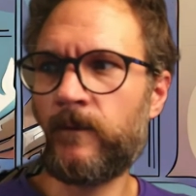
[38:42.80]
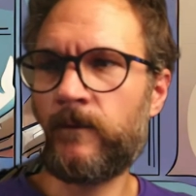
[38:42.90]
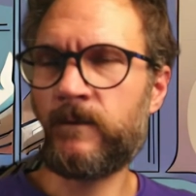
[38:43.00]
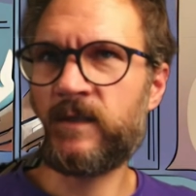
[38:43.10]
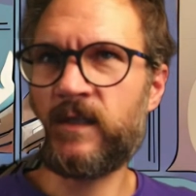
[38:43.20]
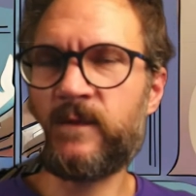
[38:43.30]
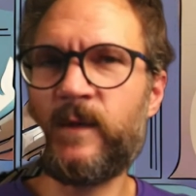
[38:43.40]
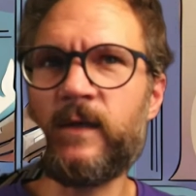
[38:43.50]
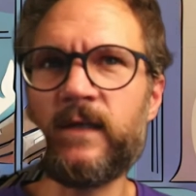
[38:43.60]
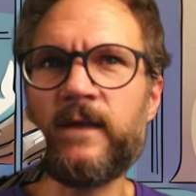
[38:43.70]

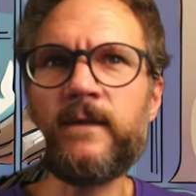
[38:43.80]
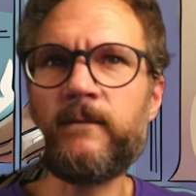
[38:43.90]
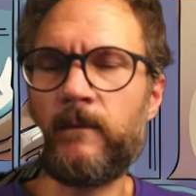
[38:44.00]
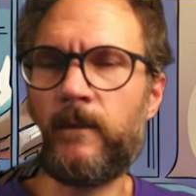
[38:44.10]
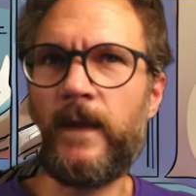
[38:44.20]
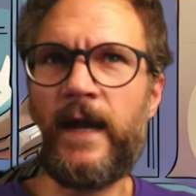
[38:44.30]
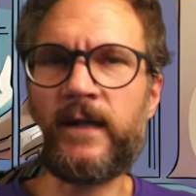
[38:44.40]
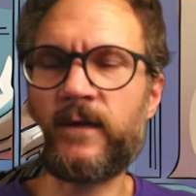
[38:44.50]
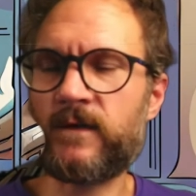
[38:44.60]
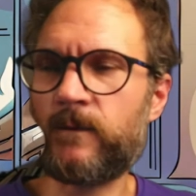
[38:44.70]
Shakespearean
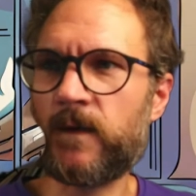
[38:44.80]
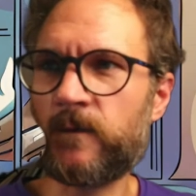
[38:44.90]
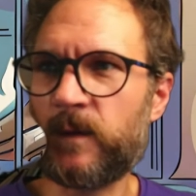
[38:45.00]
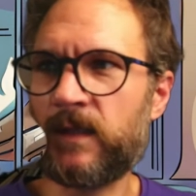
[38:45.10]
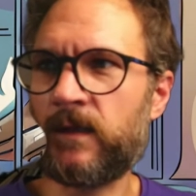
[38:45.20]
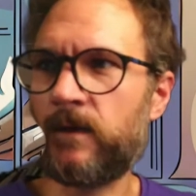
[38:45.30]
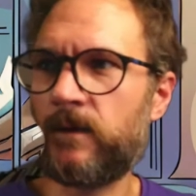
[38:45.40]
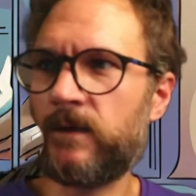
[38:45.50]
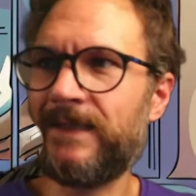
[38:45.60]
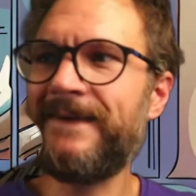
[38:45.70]
actors would have been
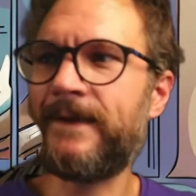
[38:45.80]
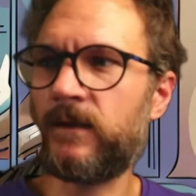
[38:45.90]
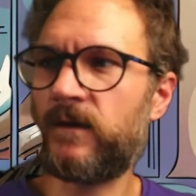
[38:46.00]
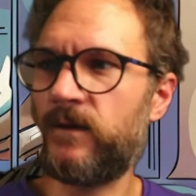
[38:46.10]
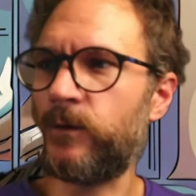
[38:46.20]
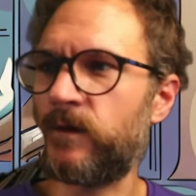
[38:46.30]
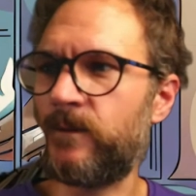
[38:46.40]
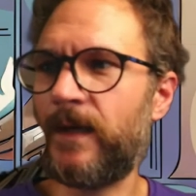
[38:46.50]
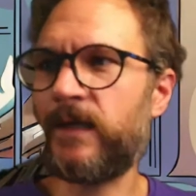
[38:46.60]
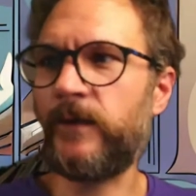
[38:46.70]
needing to use
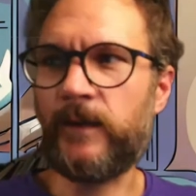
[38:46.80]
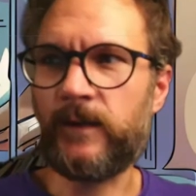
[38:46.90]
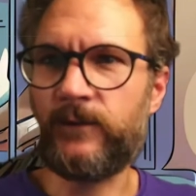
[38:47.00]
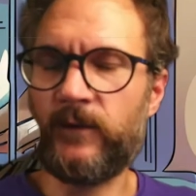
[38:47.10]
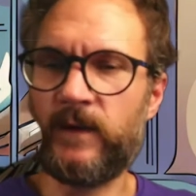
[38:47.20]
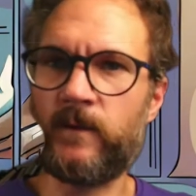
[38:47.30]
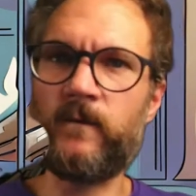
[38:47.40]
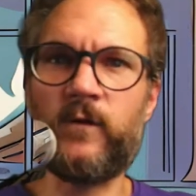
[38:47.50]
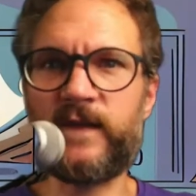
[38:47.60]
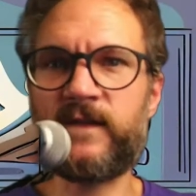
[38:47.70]
metal in the
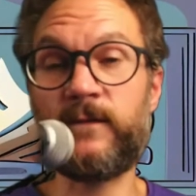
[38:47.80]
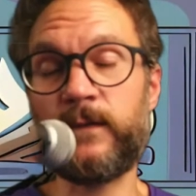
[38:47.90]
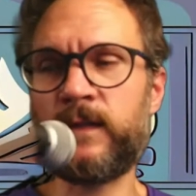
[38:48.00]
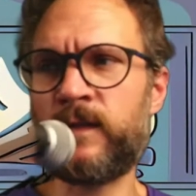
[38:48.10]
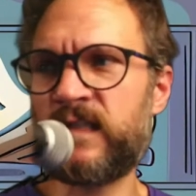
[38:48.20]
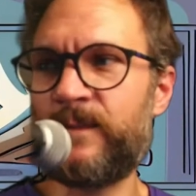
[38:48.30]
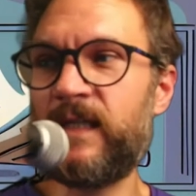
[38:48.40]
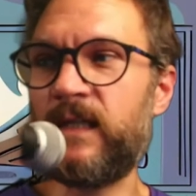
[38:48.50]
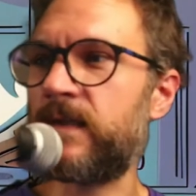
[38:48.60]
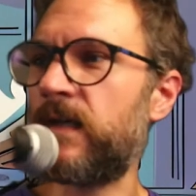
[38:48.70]
voice during their
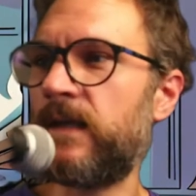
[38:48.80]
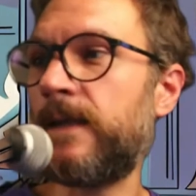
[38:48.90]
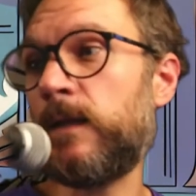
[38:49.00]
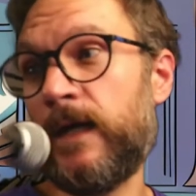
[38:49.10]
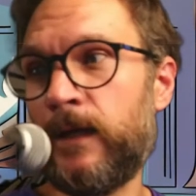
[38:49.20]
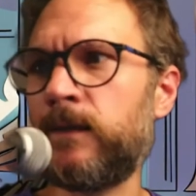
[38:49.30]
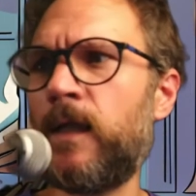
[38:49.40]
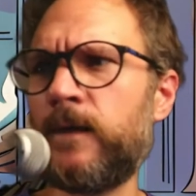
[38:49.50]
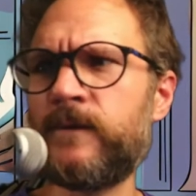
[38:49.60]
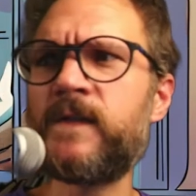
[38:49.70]
speech, and a, and a
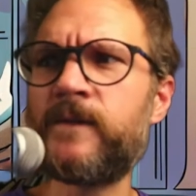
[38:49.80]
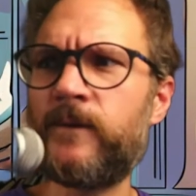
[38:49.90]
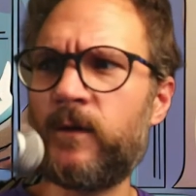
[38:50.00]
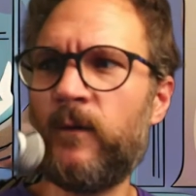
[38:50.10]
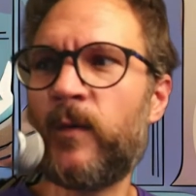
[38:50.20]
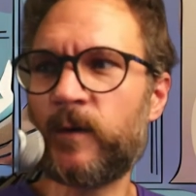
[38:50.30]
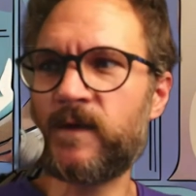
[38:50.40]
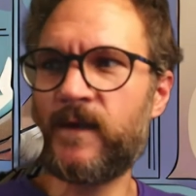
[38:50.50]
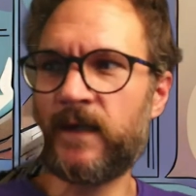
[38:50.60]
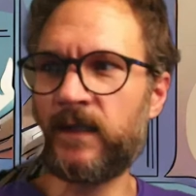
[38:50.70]
lot of these vocal
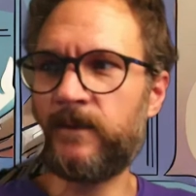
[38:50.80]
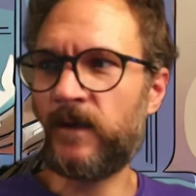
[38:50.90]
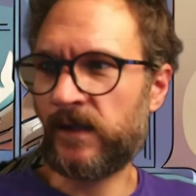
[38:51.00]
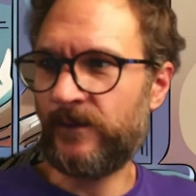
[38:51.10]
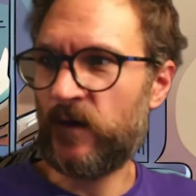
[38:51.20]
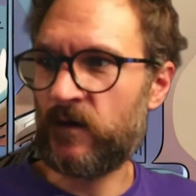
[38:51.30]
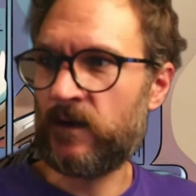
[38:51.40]
modes that I keep talking about.